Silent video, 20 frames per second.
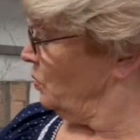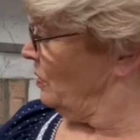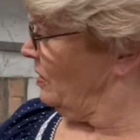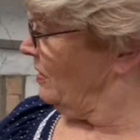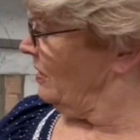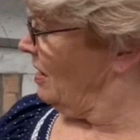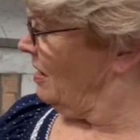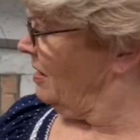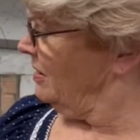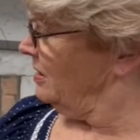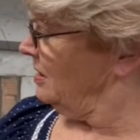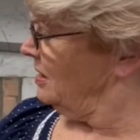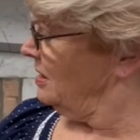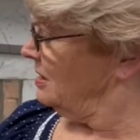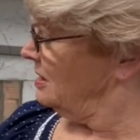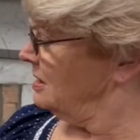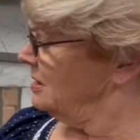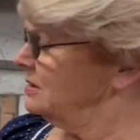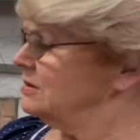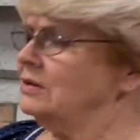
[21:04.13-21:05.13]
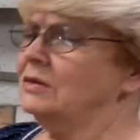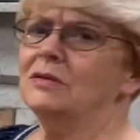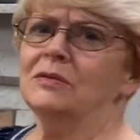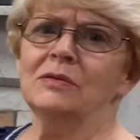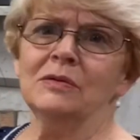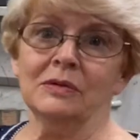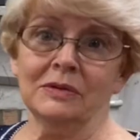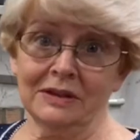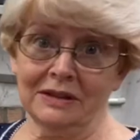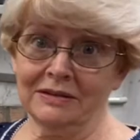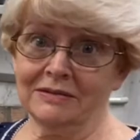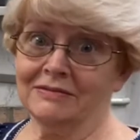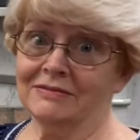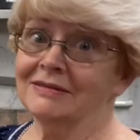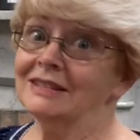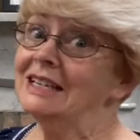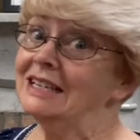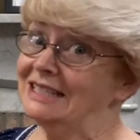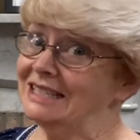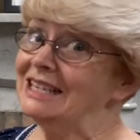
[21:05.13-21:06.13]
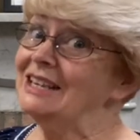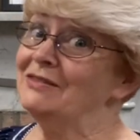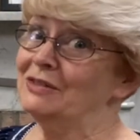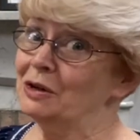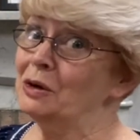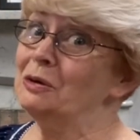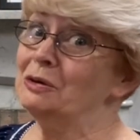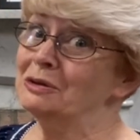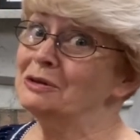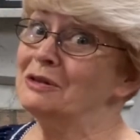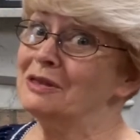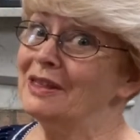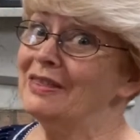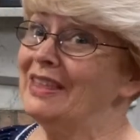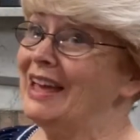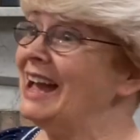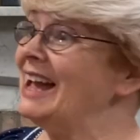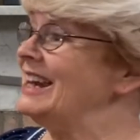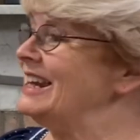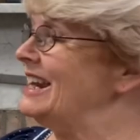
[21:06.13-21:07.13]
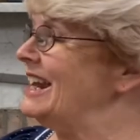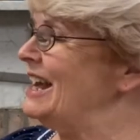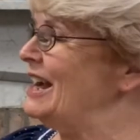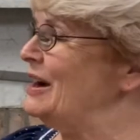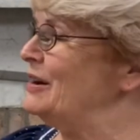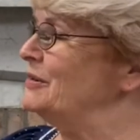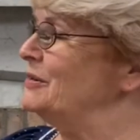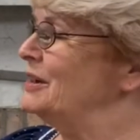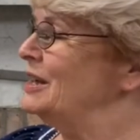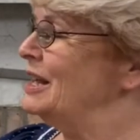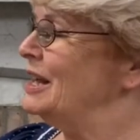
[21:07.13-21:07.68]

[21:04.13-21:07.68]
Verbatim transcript: we got this, oh, it's even older than that now.